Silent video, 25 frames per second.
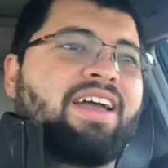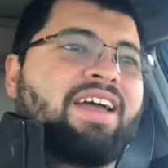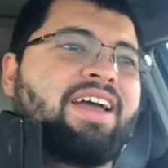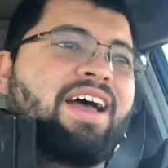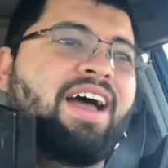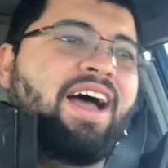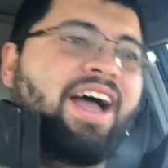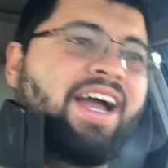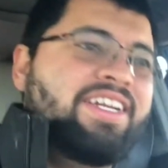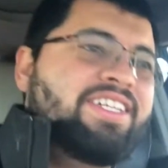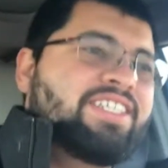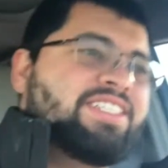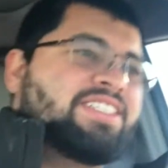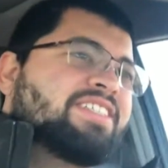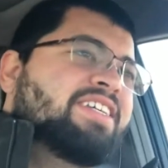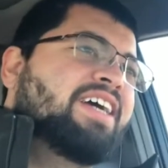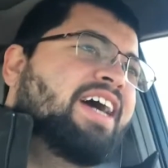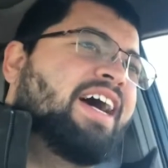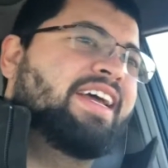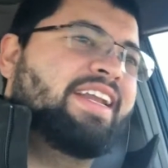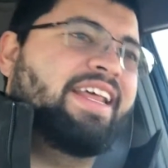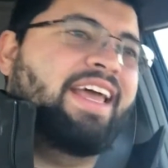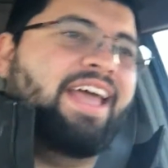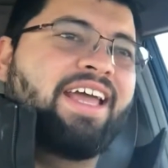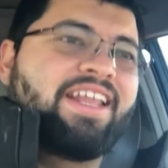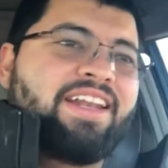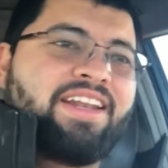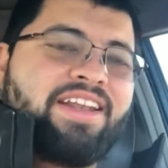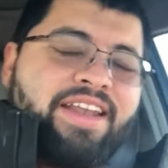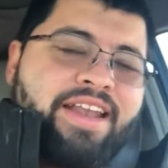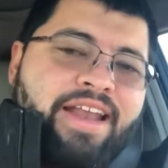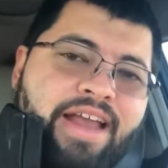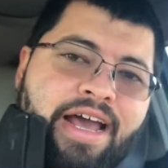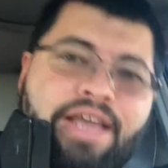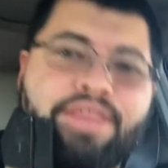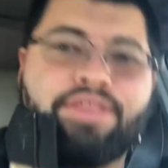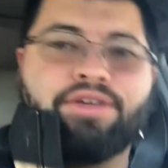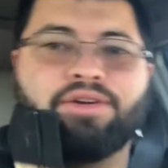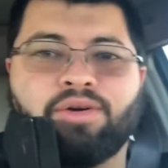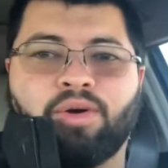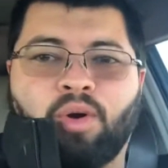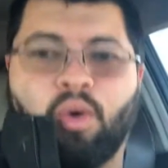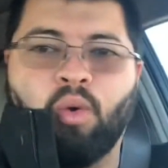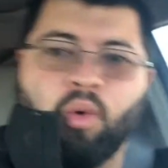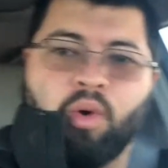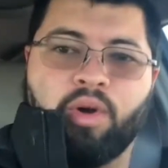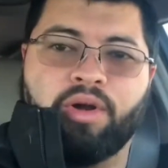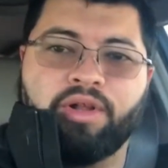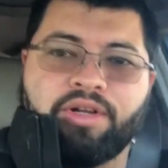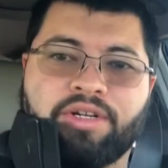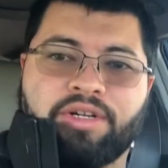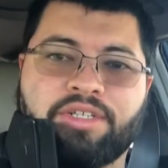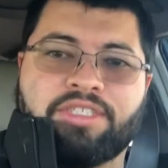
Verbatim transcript: I just got another order.